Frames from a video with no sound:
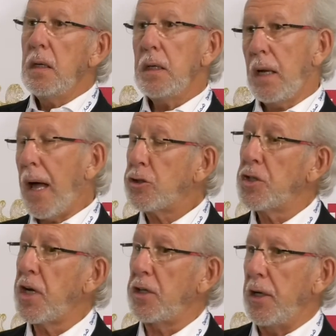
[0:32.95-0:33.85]
Yeah, the
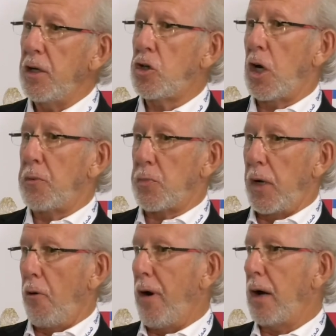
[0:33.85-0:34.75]
action-centered leadership has
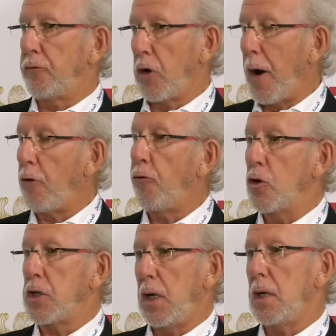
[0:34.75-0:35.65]
been around for about
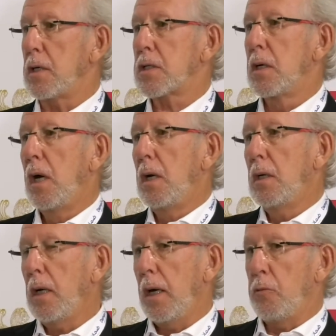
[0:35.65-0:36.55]
40 years.
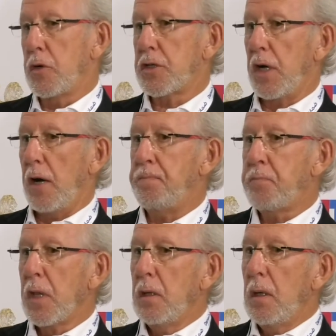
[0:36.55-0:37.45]
It was an
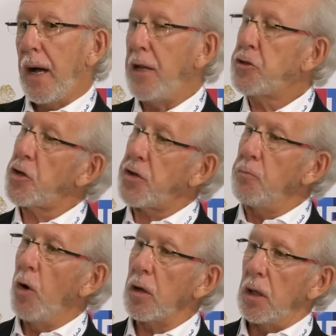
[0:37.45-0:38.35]
interesting
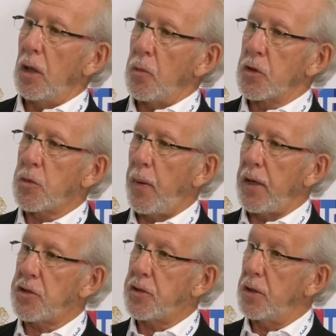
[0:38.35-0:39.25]
model that was
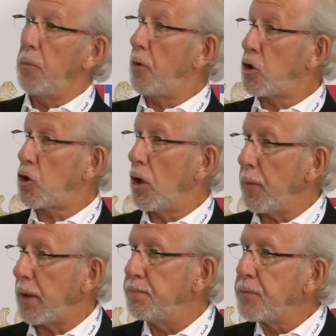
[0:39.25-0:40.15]
based in the British
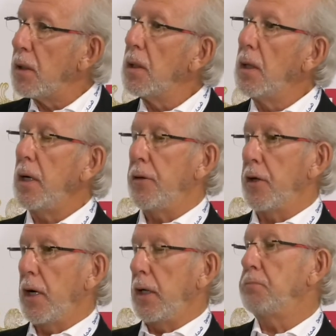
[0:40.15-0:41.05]
Army in
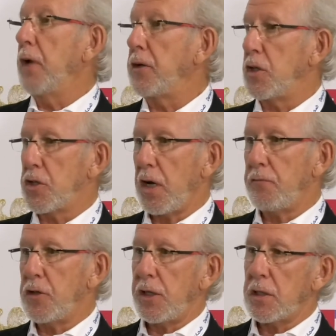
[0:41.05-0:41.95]
the
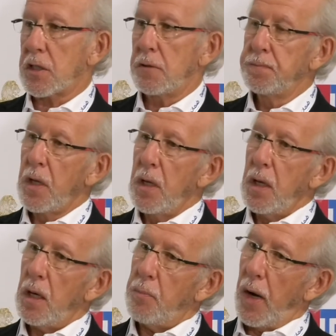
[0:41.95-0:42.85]
1970s
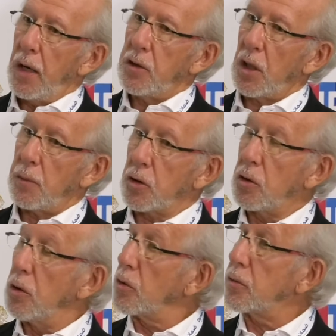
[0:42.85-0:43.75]
by a gentleman
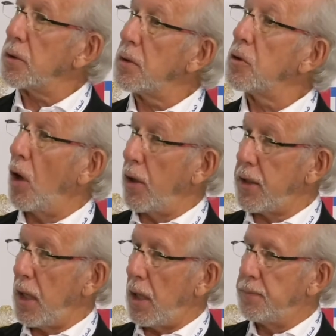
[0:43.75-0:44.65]
called John
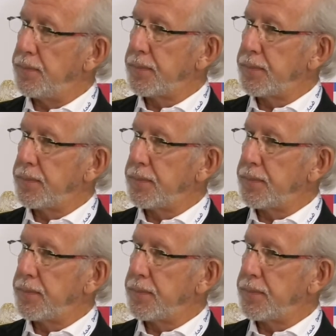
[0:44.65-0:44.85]
Adair.